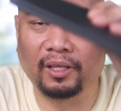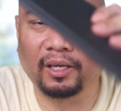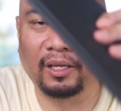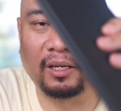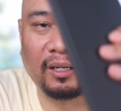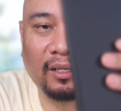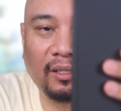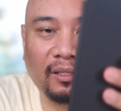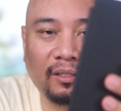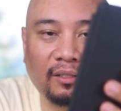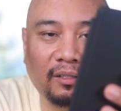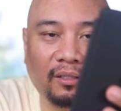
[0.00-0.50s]
that
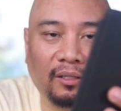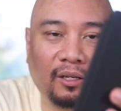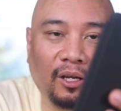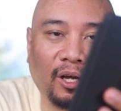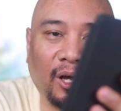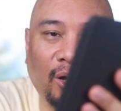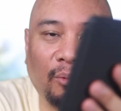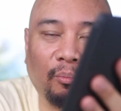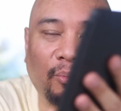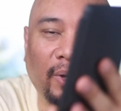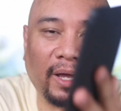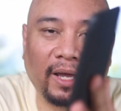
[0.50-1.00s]
is and
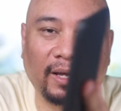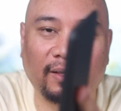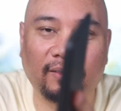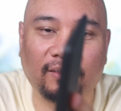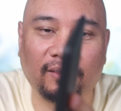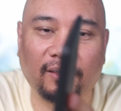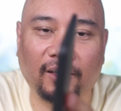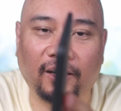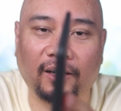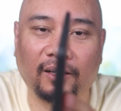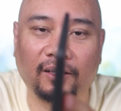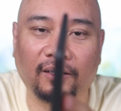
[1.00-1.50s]
compact
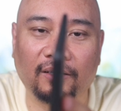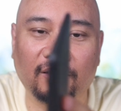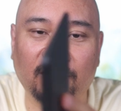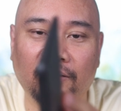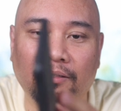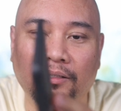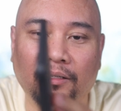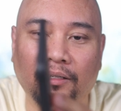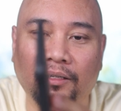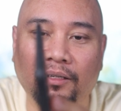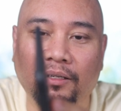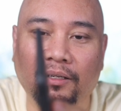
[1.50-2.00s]
that
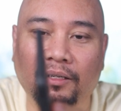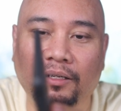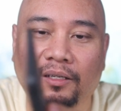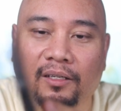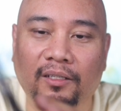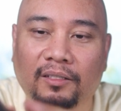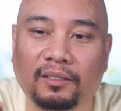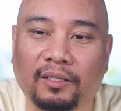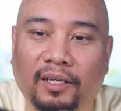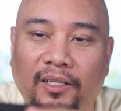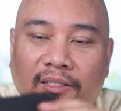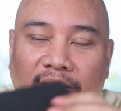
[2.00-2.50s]
is. And
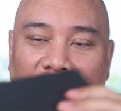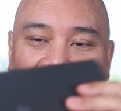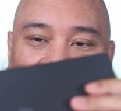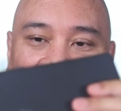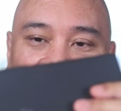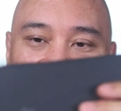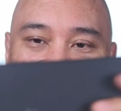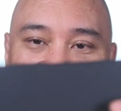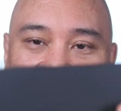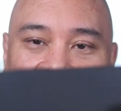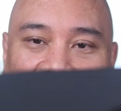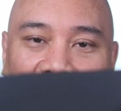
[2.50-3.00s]
it's nice that it
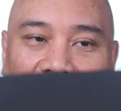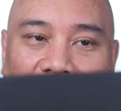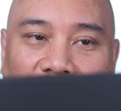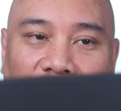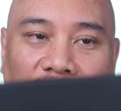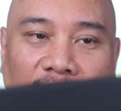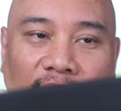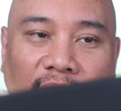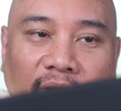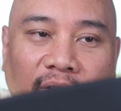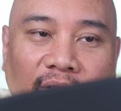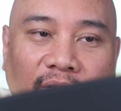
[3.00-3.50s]
has a
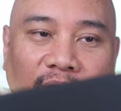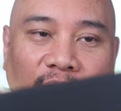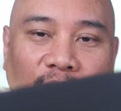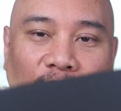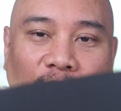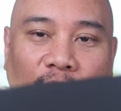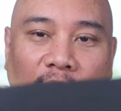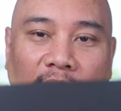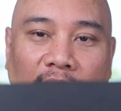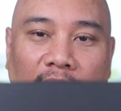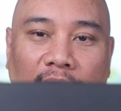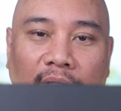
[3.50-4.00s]
cover as
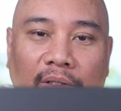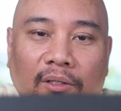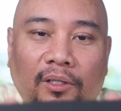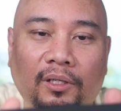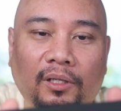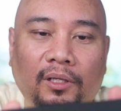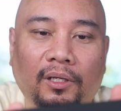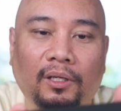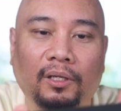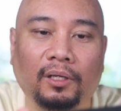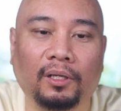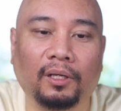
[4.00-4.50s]
well.
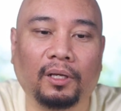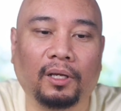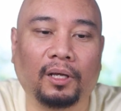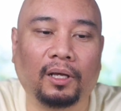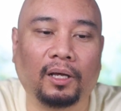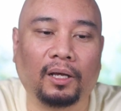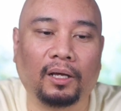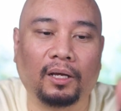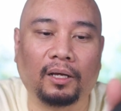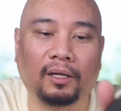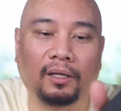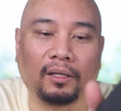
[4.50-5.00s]

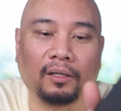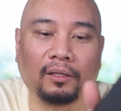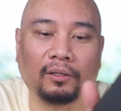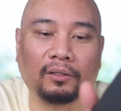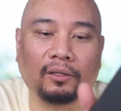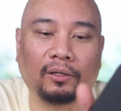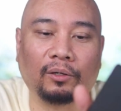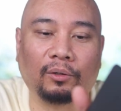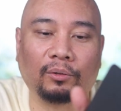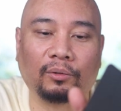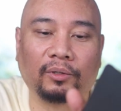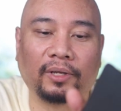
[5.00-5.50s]
There's
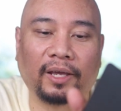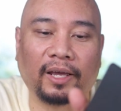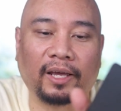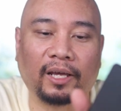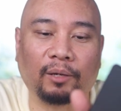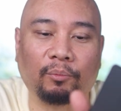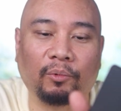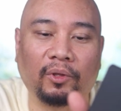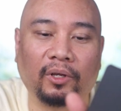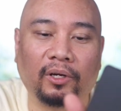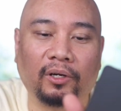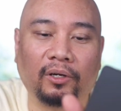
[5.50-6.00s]
a little
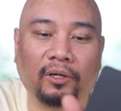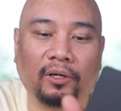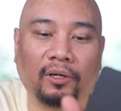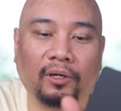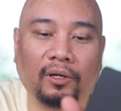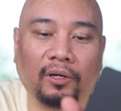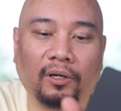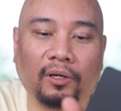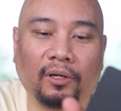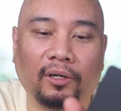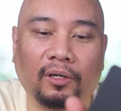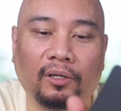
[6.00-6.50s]
tab there,
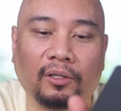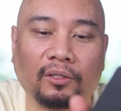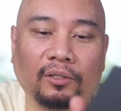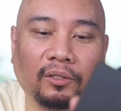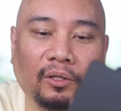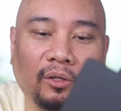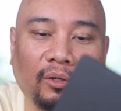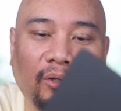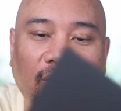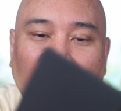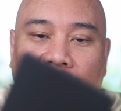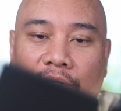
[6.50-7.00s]

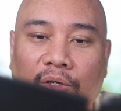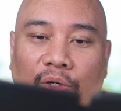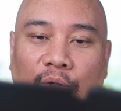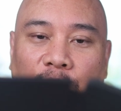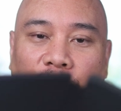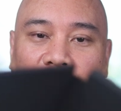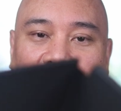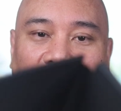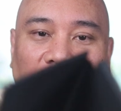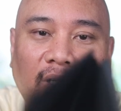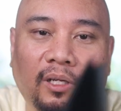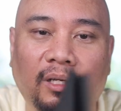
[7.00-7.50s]
so you can
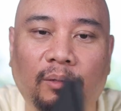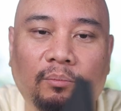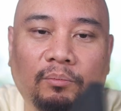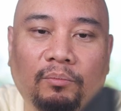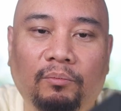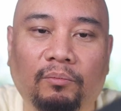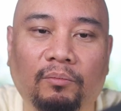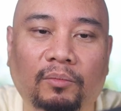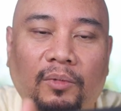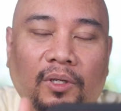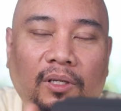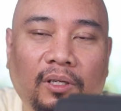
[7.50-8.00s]
open it up,
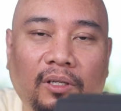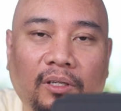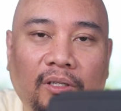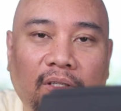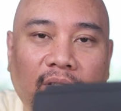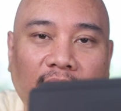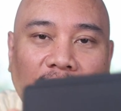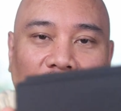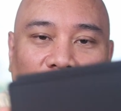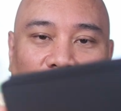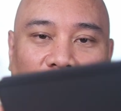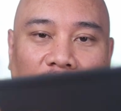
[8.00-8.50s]

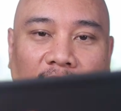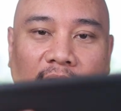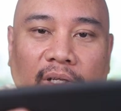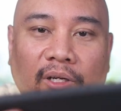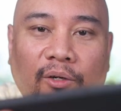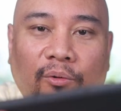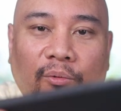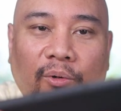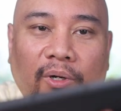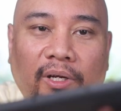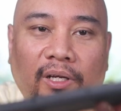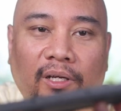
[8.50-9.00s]
swing that
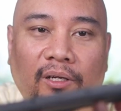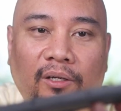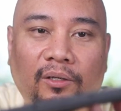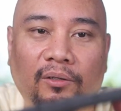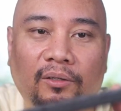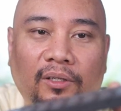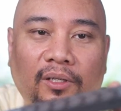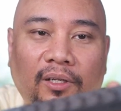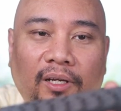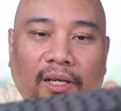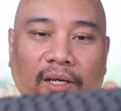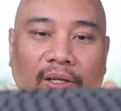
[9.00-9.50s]

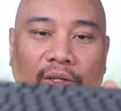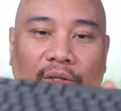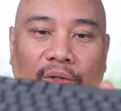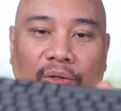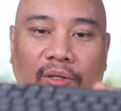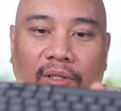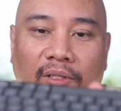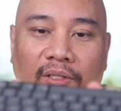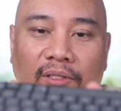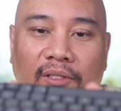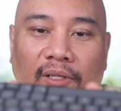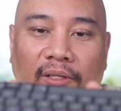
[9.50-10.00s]
around. Now you
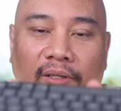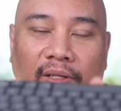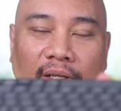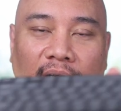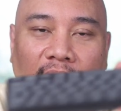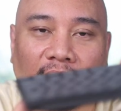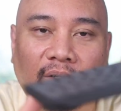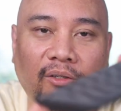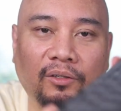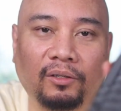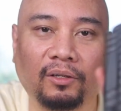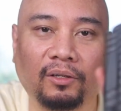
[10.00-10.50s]
can set that on.